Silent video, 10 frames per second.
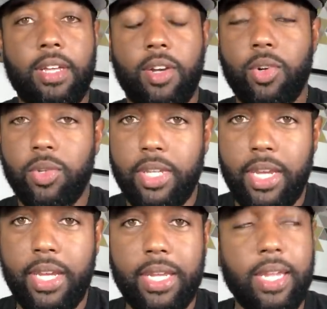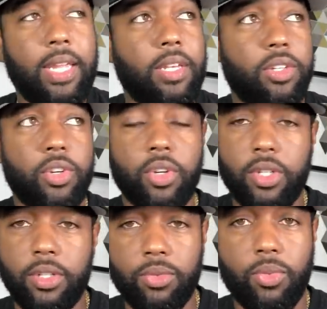Okay, and
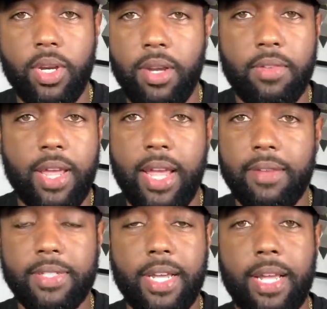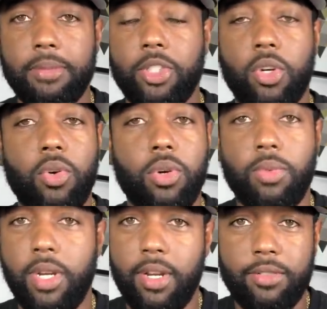during whatever halftime show or
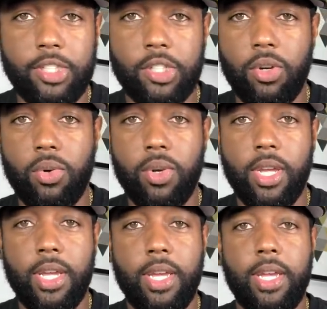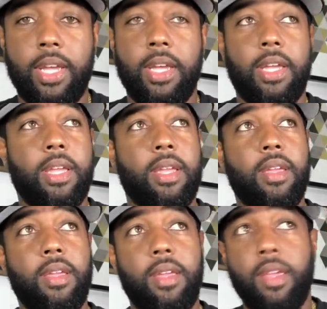whatever show,
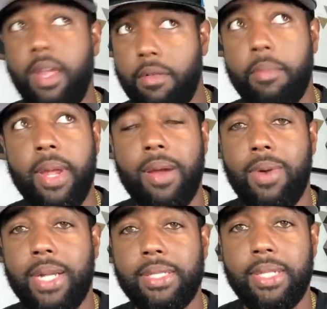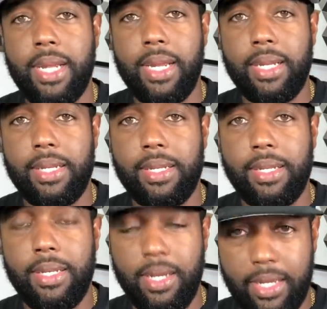every man watching that
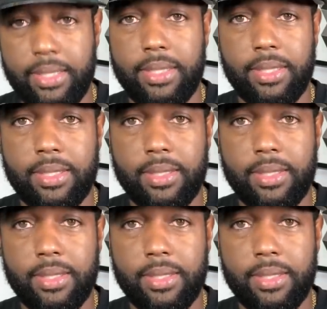lusting.